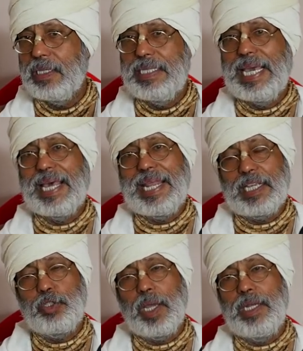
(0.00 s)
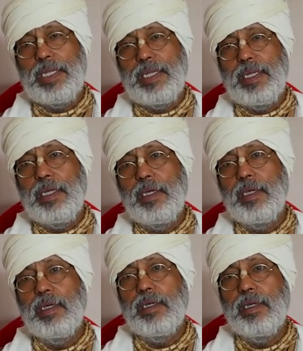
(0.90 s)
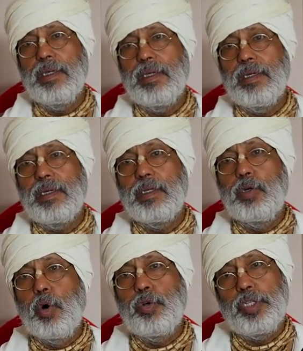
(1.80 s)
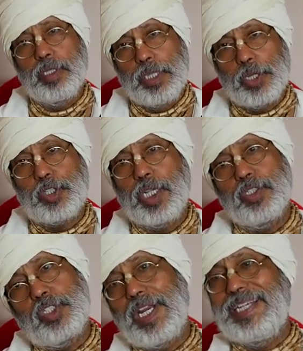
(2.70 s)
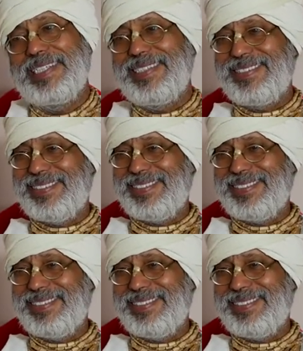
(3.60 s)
they are actually Gauriya Darshan starting.